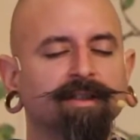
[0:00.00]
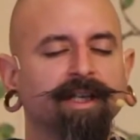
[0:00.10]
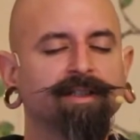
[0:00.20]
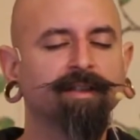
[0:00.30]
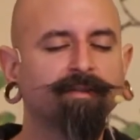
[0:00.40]

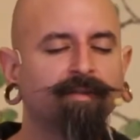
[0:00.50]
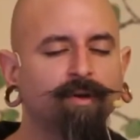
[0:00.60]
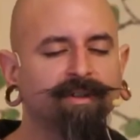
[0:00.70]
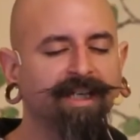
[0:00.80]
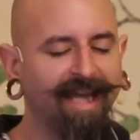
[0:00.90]
is
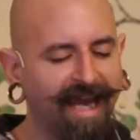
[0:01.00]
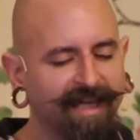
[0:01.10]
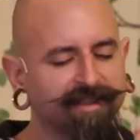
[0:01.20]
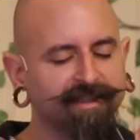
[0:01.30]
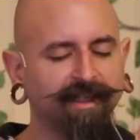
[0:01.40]
unfolding
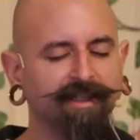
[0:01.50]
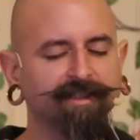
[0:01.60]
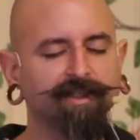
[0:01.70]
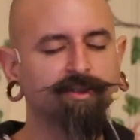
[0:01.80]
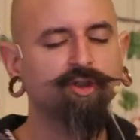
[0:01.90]
as us,
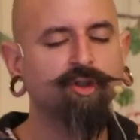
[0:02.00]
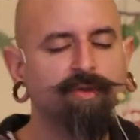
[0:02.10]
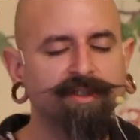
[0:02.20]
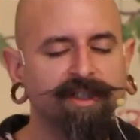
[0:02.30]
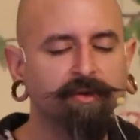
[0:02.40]
is
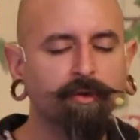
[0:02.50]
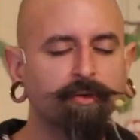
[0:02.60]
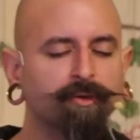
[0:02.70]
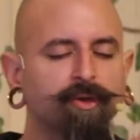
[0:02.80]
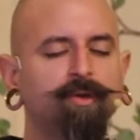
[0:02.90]
choosing
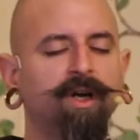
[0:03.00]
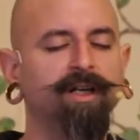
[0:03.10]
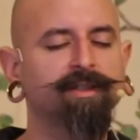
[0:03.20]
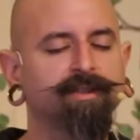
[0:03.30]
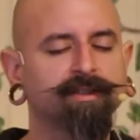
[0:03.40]
through
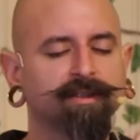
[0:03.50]
us.